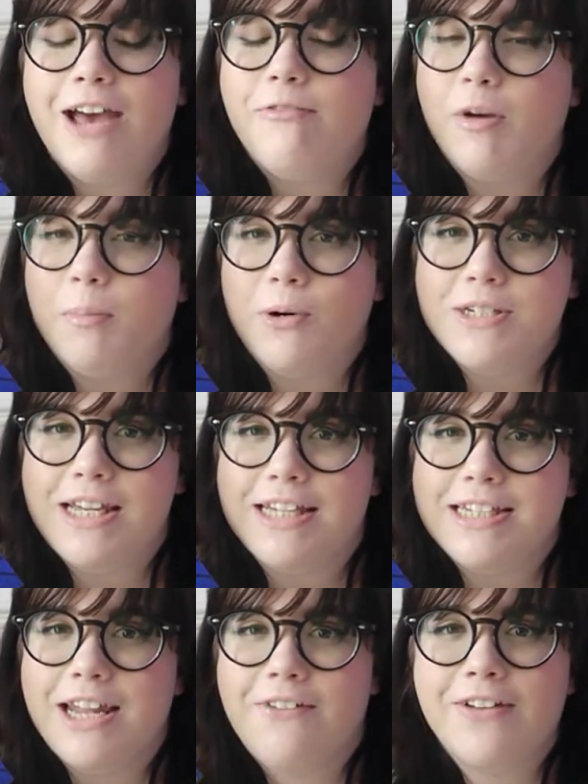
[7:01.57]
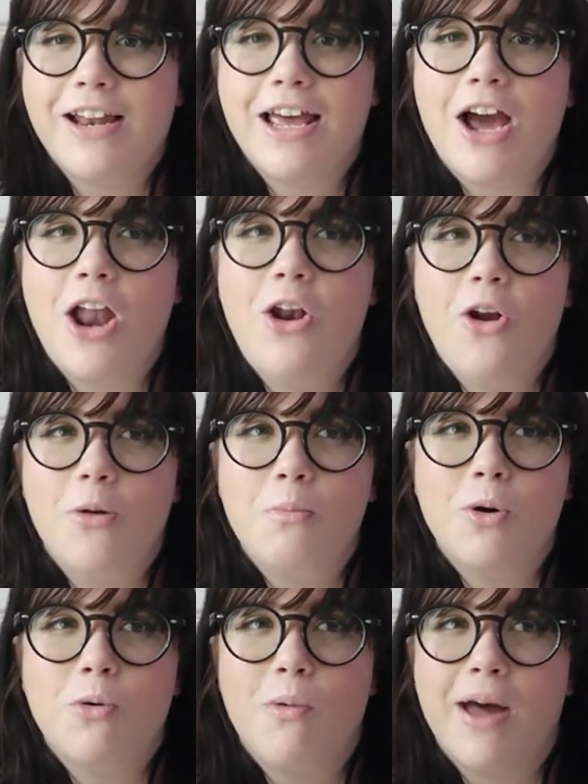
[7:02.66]
and robotics, and I feel like a lot
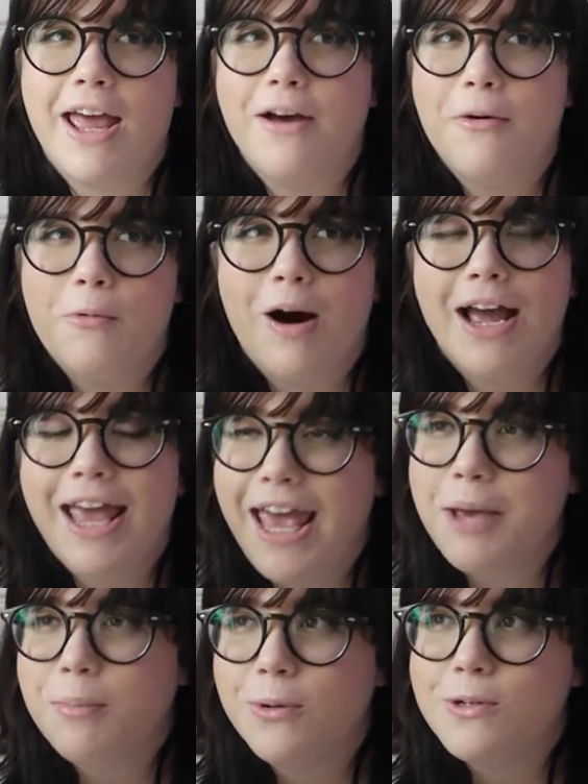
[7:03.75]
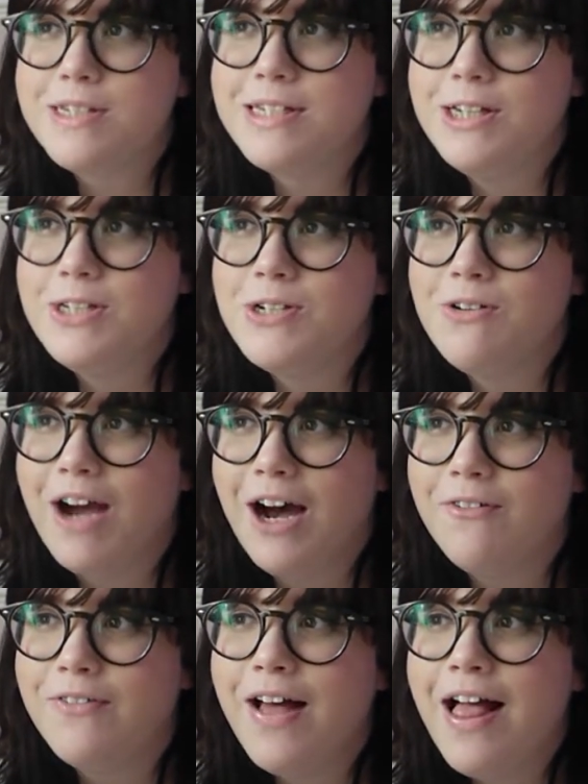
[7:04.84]
more YA books need to
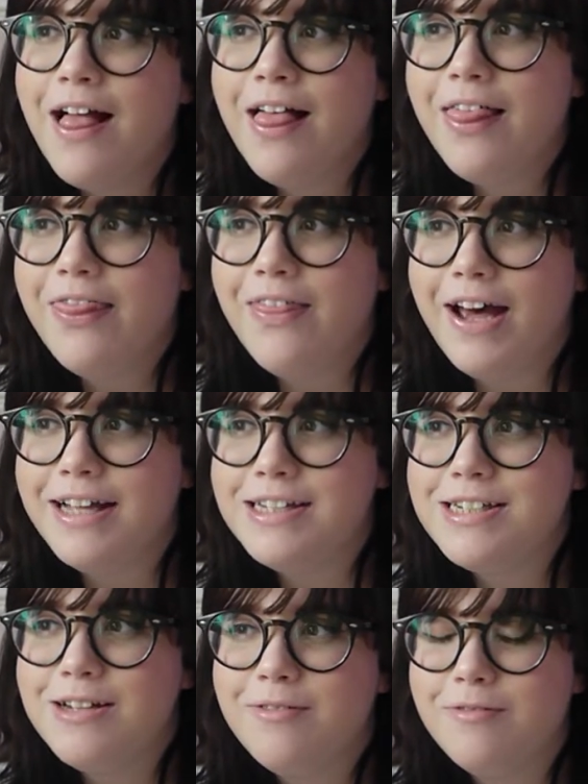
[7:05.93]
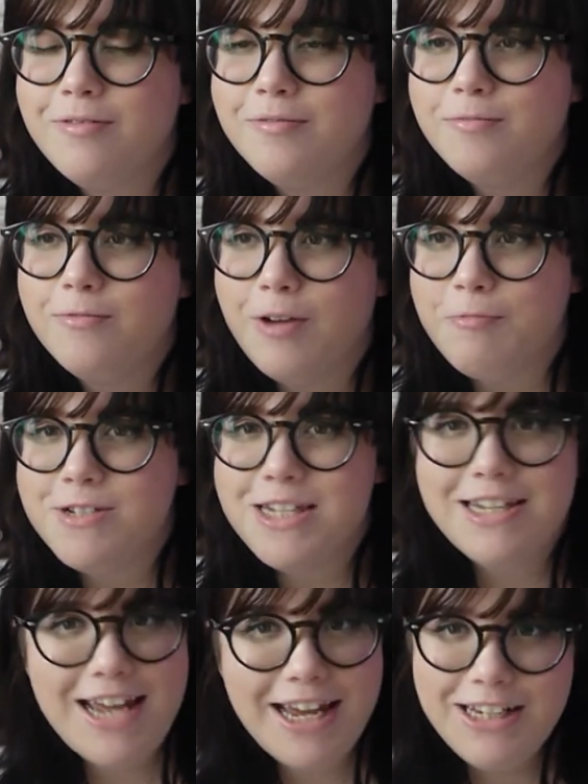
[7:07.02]
have that
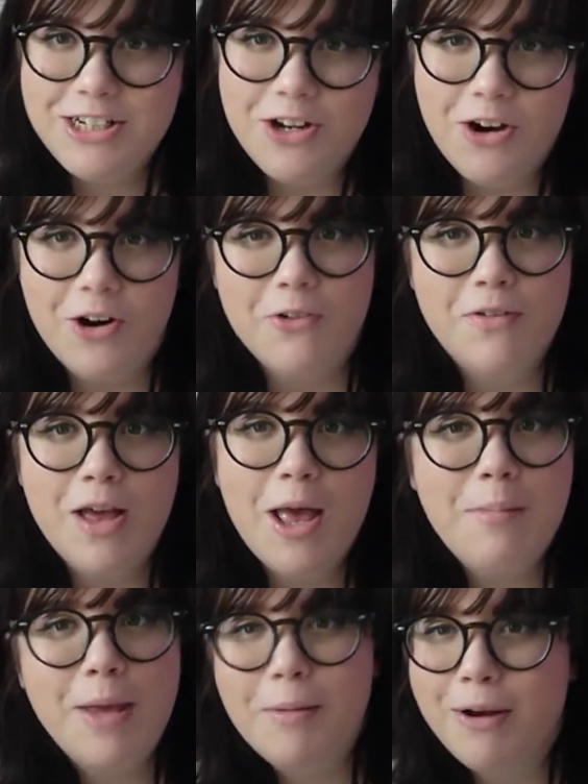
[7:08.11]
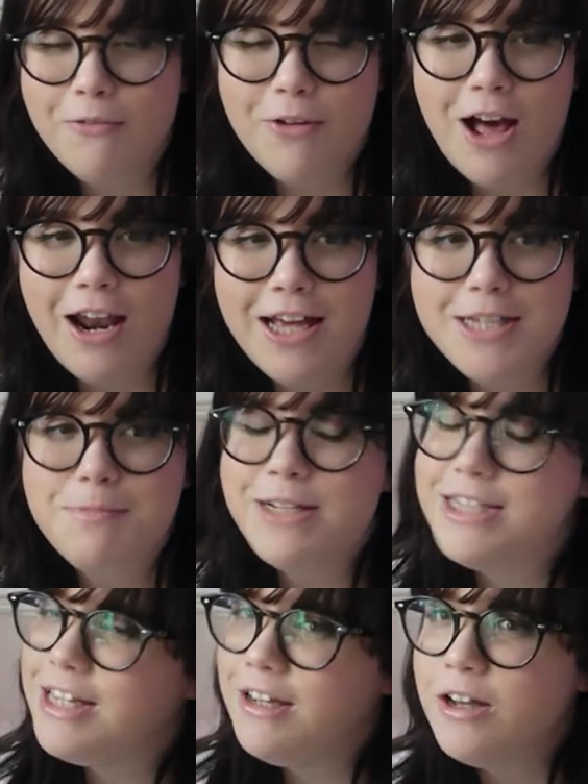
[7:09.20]
representation of people of colour,
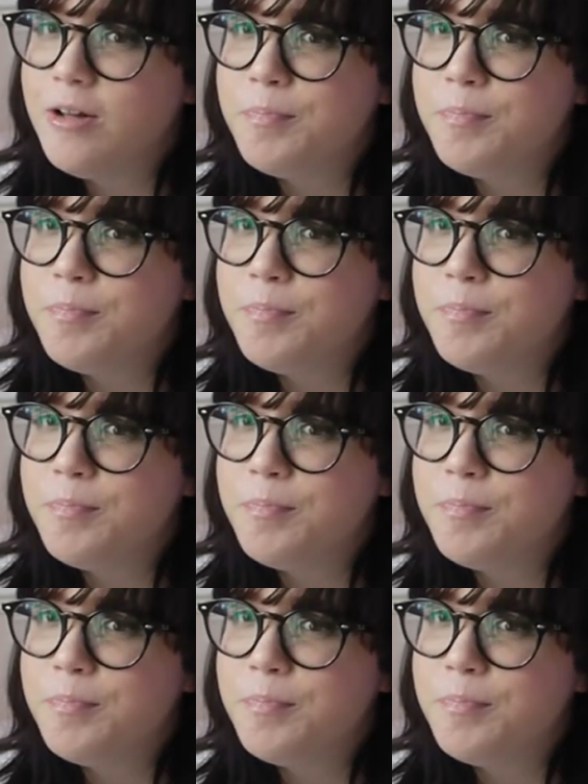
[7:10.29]
especially,